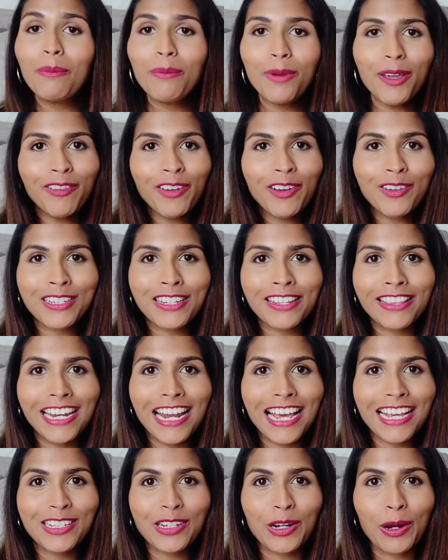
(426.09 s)
Moving on to the
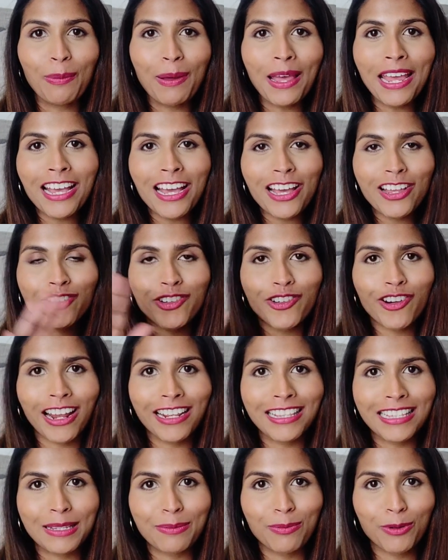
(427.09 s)
next topic,
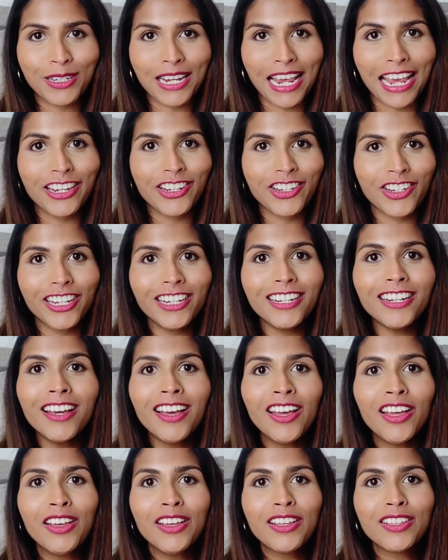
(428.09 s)
transportation.